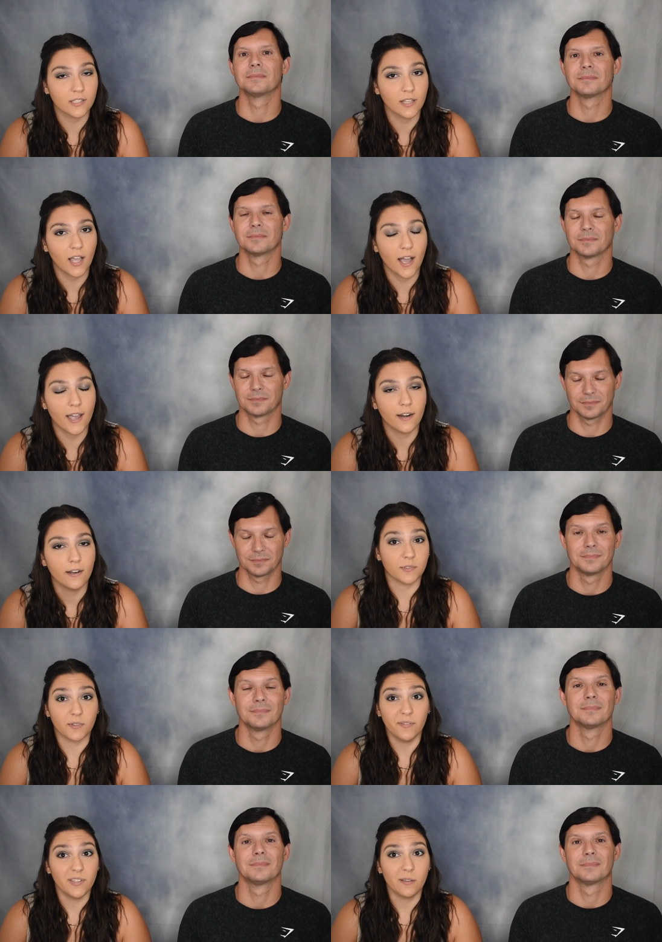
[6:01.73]
Speaker 1: a lot.
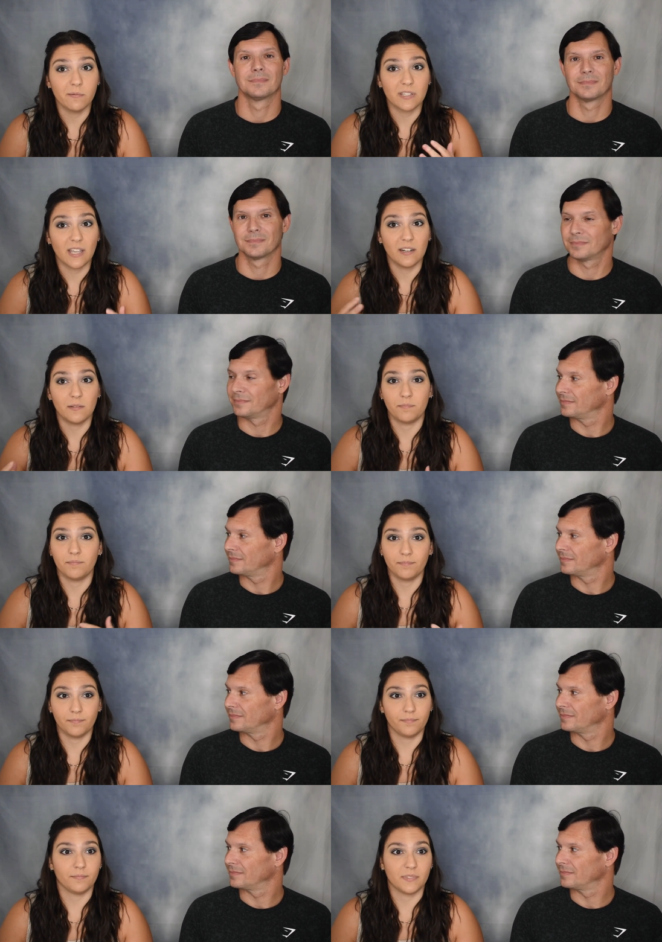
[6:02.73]
So everything was kind of
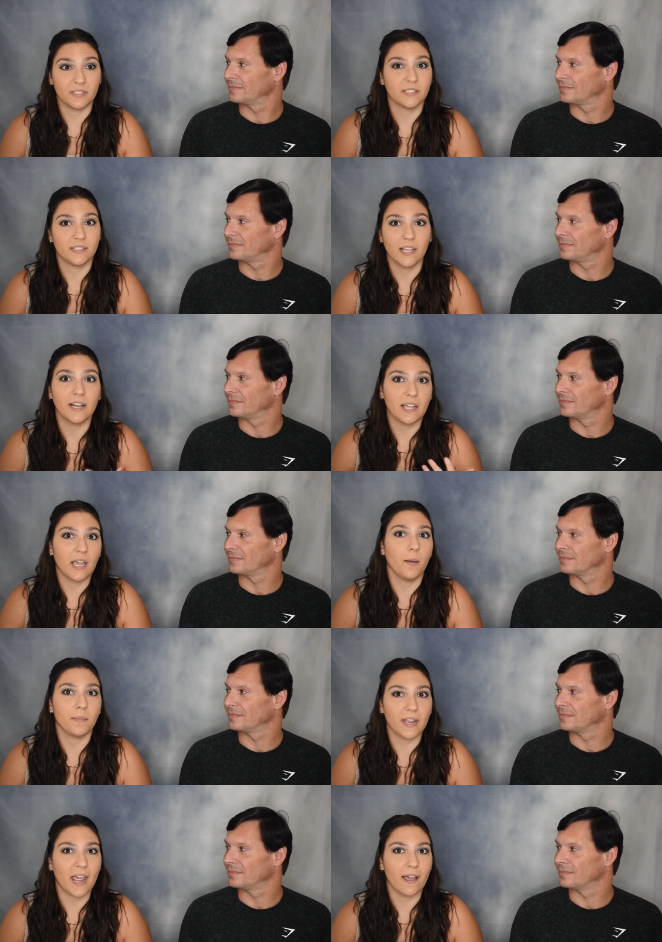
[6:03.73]
setting
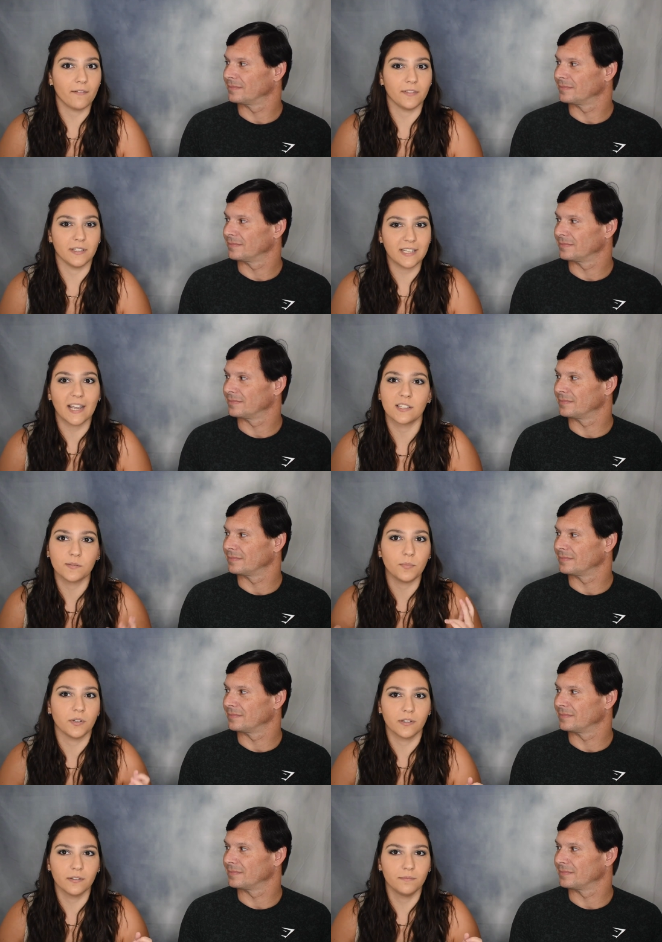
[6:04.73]
up to have the
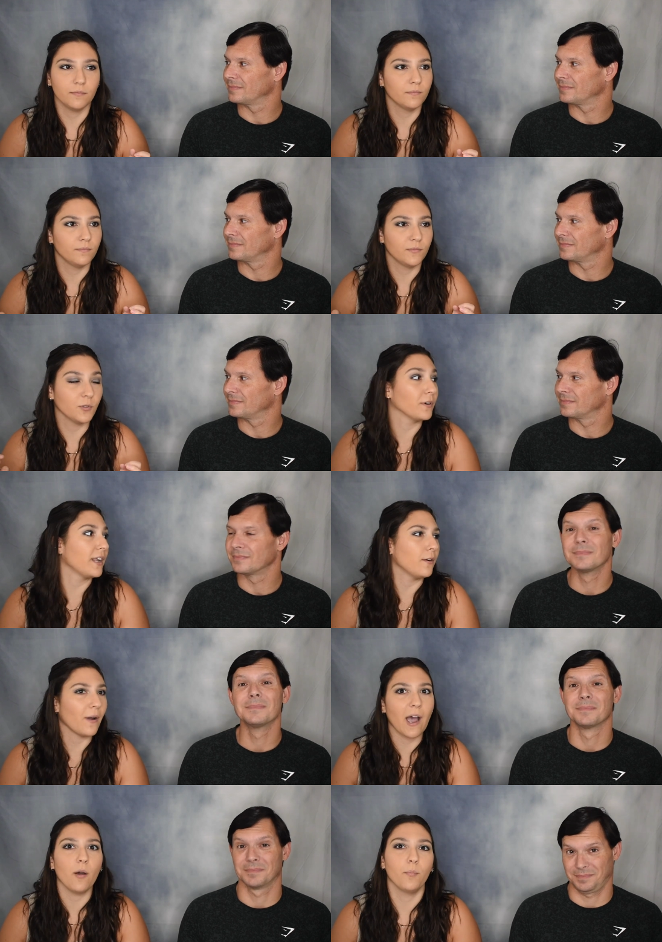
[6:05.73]
textbook
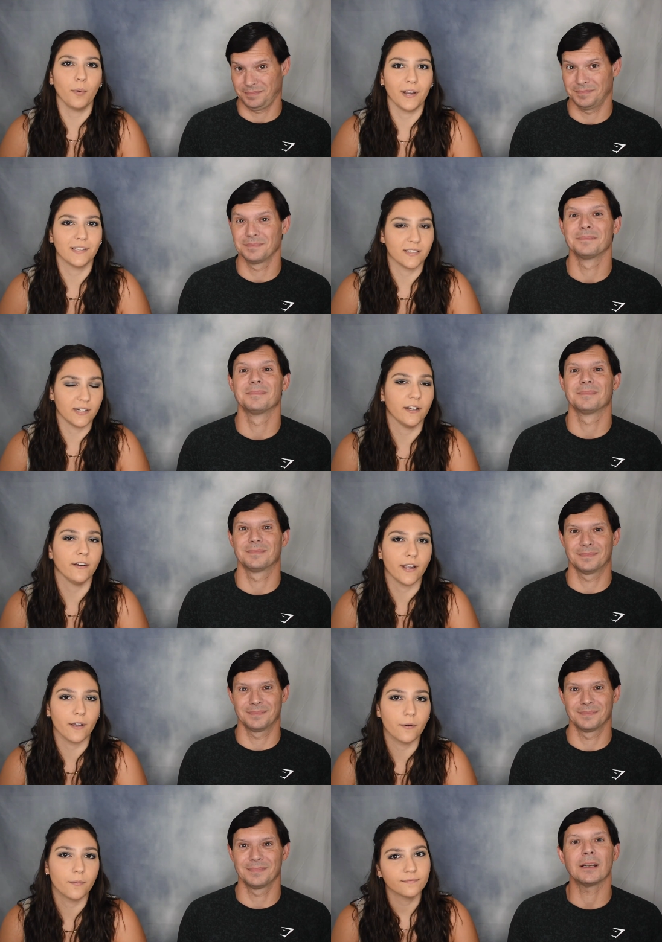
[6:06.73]
tornado outbreak
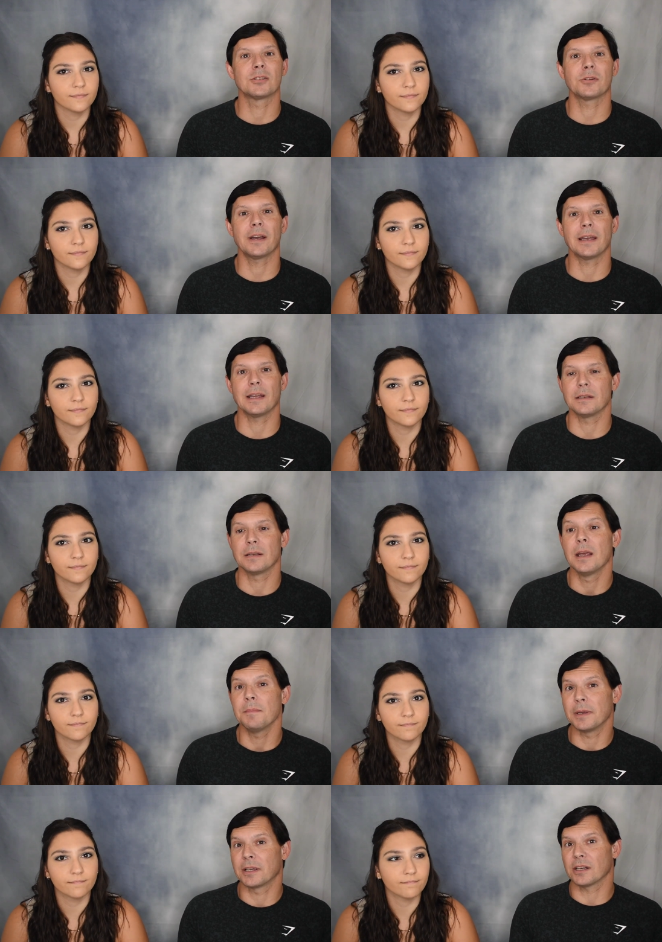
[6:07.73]
scenario.
Speaker 2: That's right, and
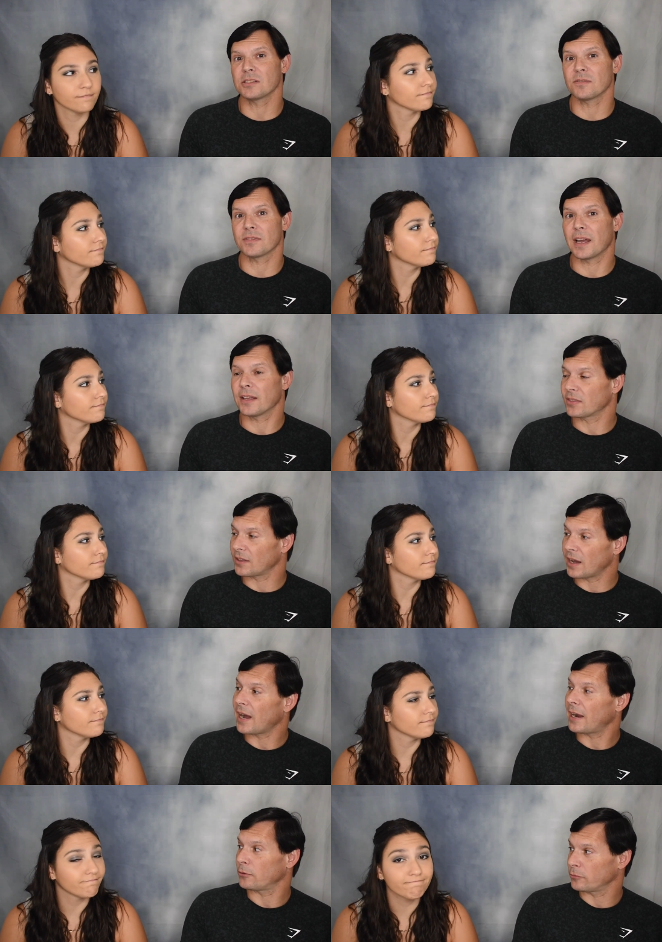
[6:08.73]
because of that,
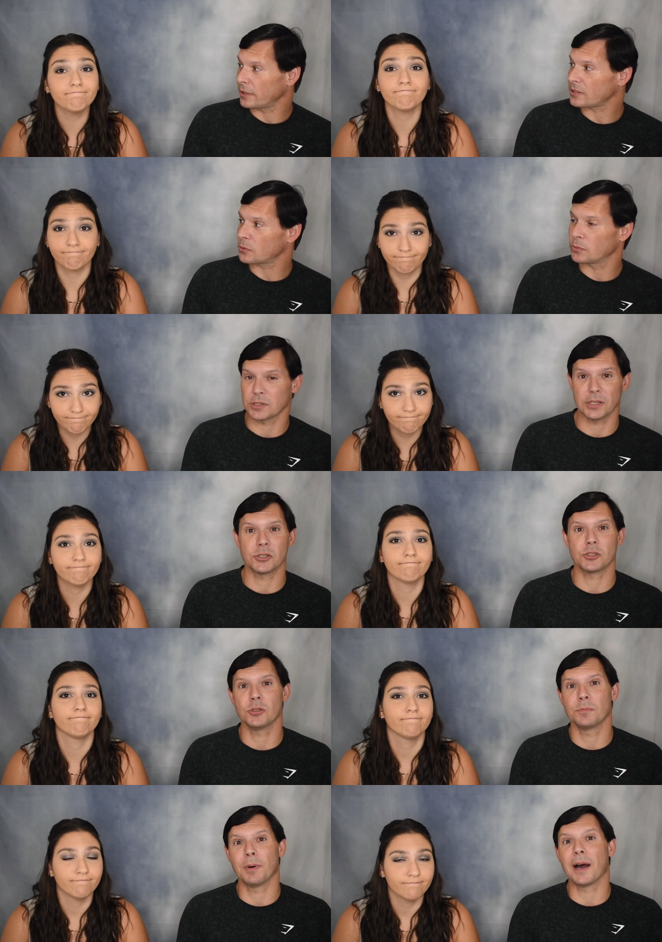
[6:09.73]
the high risk was
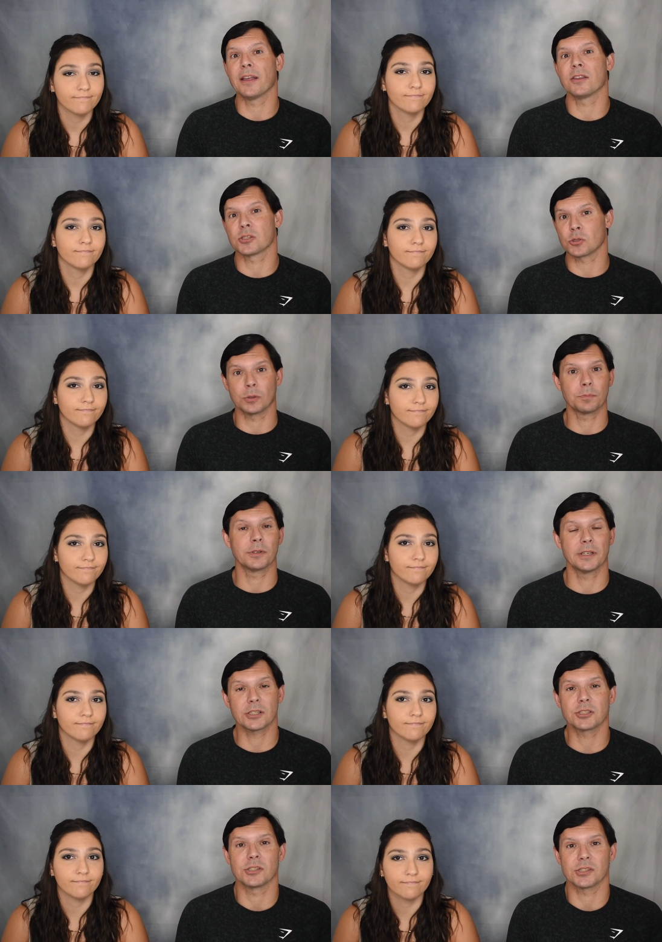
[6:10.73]
issued by the Storm
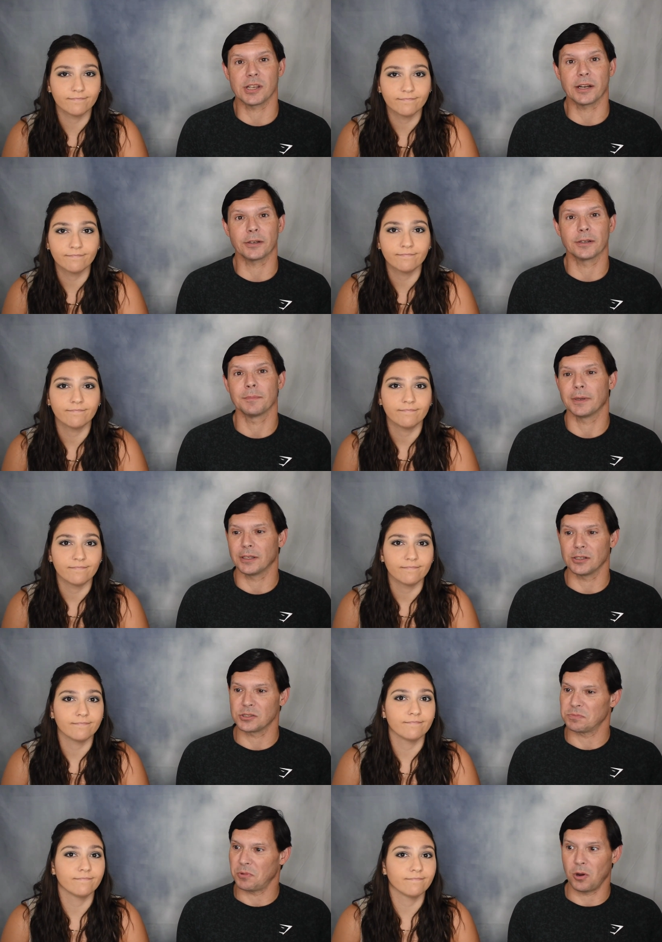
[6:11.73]
Prediction Center,
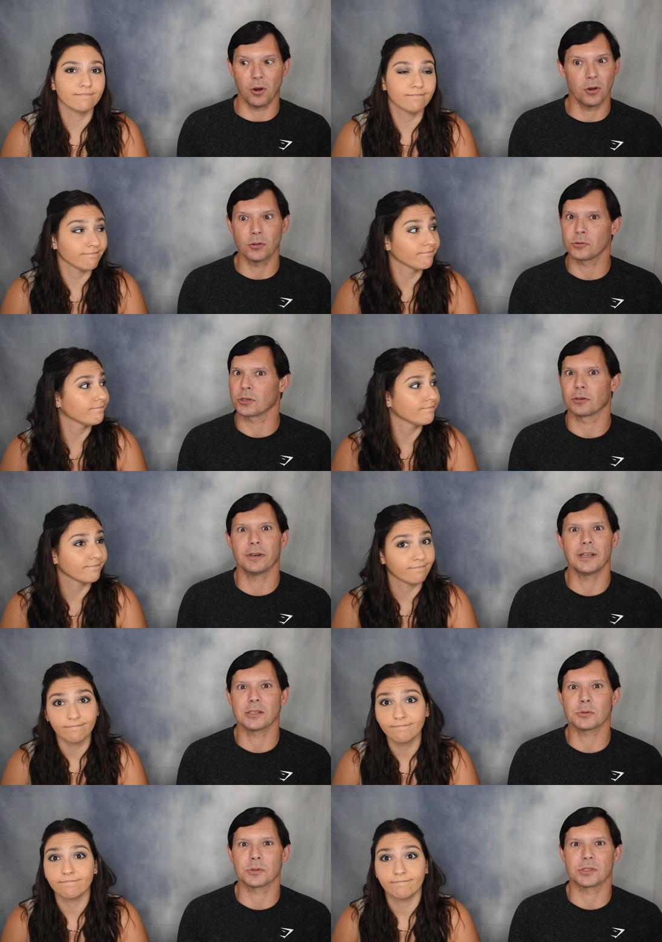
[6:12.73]
because all those ingredients were